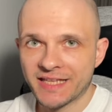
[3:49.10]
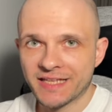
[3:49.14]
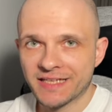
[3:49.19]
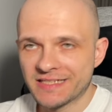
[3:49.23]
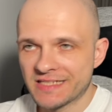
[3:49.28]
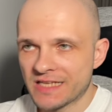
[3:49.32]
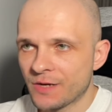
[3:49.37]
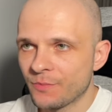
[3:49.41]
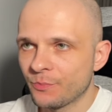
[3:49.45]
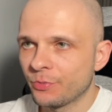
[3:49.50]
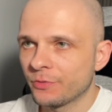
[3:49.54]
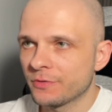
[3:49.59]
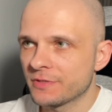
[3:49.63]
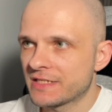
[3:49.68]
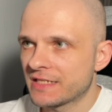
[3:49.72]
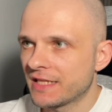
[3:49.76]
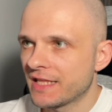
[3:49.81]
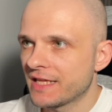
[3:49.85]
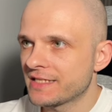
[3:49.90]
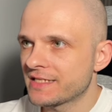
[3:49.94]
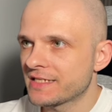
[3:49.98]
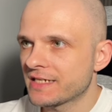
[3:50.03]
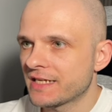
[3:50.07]
examples,
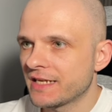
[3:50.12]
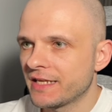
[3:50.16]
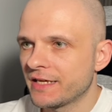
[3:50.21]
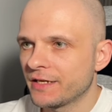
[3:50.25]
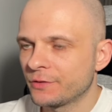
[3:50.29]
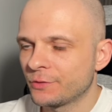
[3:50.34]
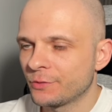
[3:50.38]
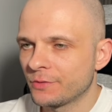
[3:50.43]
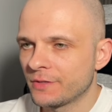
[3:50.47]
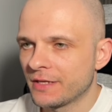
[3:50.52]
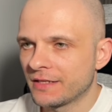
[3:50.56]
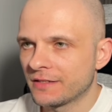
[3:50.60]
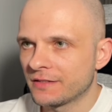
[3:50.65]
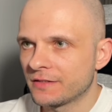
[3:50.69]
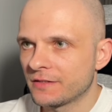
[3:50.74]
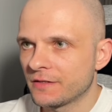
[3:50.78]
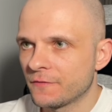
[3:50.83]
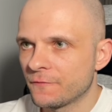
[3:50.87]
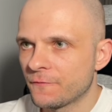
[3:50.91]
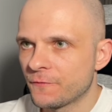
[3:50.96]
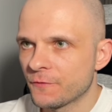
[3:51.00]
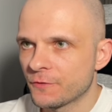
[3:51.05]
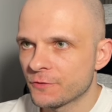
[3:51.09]
let's click to that
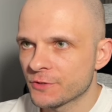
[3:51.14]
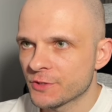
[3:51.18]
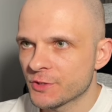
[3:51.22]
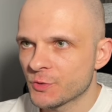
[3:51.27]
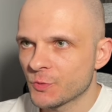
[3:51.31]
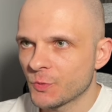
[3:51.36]
first